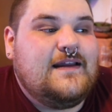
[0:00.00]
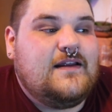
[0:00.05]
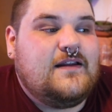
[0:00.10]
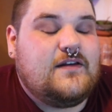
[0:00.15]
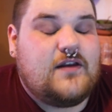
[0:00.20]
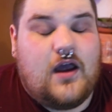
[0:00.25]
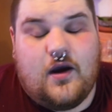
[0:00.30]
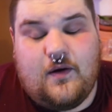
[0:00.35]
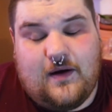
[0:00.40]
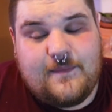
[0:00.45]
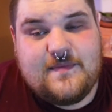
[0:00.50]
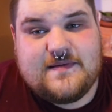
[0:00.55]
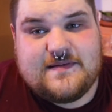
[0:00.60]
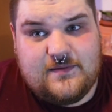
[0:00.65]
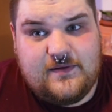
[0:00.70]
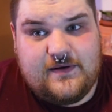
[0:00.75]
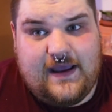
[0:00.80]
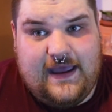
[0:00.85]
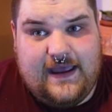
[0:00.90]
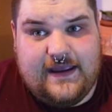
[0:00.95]
No, I'm
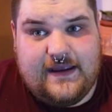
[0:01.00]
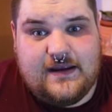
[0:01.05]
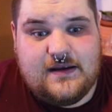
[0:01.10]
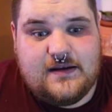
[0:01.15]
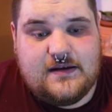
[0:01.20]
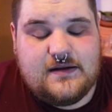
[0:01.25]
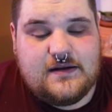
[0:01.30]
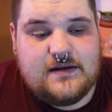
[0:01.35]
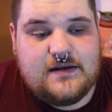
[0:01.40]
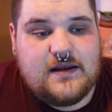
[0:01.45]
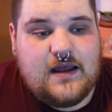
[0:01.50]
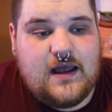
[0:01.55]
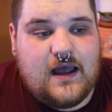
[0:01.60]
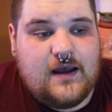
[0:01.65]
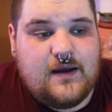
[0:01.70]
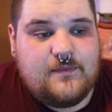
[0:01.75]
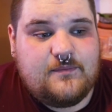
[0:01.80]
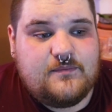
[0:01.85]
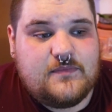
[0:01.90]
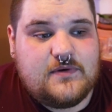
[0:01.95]
still gay,
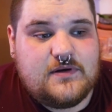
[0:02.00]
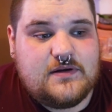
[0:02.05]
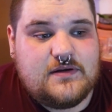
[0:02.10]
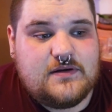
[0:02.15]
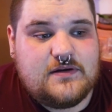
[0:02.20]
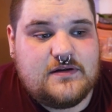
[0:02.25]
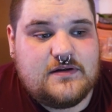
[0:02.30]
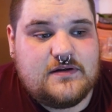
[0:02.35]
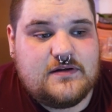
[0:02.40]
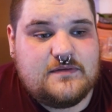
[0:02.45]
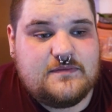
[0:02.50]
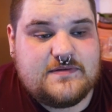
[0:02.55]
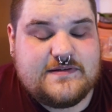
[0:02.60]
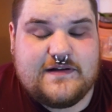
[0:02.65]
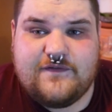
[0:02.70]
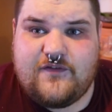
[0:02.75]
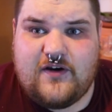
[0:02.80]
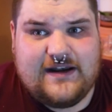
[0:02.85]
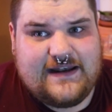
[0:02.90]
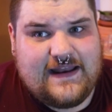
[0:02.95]

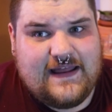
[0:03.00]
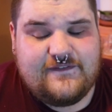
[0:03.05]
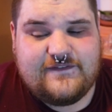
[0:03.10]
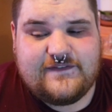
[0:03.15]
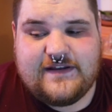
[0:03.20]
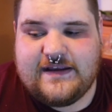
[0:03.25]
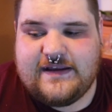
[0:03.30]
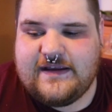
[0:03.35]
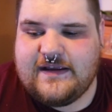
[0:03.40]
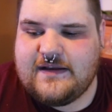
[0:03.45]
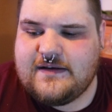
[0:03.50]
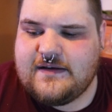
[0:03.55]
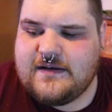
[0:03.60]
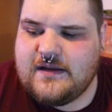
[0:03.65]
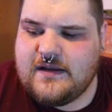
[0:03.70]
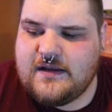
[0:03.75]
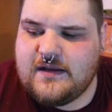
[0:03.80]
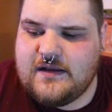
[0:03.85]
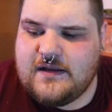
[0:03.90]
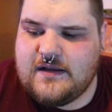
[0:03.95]
still very lefty,
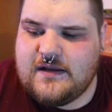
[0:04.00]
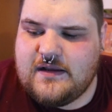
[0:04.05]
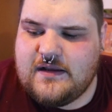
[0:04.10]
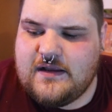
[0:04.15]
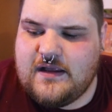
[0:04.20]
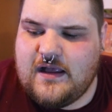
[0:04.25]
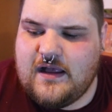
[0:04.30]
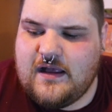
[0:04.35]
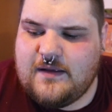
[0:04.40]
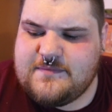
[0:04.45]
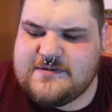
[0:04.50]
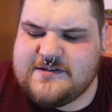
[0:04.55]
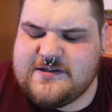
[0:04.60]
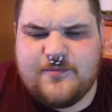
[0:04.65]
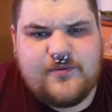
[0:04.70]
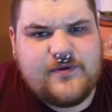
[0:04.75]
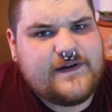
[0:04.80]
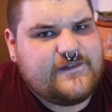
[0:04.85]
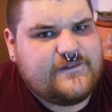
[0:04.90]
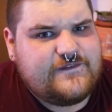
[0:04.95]
and
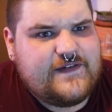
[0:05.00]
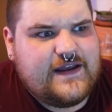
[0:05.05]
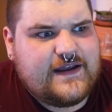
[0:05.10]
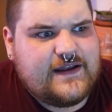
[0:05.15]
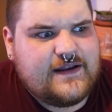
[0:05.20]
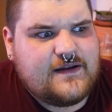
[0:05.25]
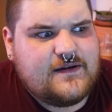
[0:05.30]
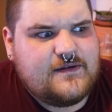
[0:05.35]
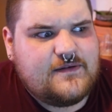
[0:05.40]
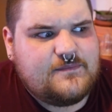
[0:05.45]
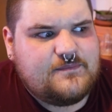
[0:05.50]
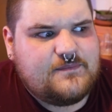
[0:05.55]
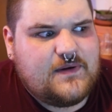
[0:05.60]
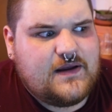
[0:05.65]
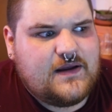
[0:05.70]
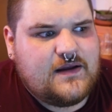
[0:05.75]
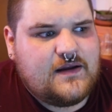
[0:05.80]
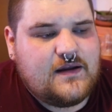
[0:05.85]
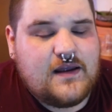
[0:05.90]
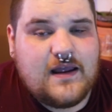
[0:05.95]
still pretty thick,
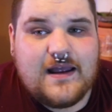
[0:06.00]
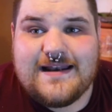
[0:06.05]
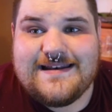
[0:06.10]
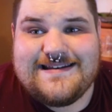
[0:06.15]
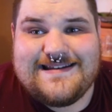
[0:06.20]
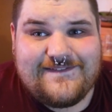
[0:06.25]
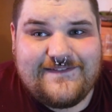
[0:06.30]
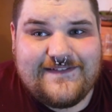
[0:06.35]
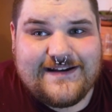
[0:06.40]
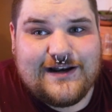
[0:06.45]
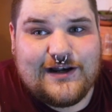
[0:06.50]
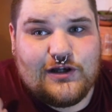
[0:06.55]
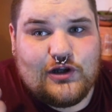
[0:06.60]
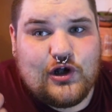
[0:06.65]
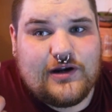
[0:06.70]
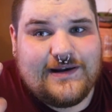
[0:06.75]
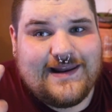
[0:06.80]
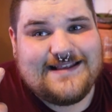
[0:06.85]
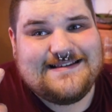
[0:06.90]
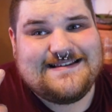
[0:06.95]
but definitely a
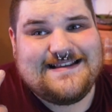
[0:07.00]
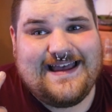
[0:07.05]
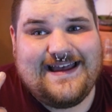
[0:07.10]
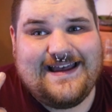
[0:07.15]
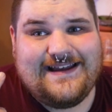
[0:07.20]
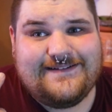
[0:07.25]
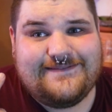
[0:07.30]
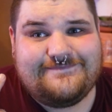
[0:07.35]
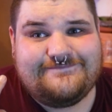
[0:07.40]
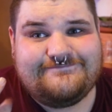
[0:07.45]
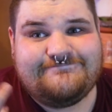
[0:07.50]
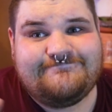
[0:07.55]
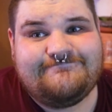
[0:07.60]
lot less hair.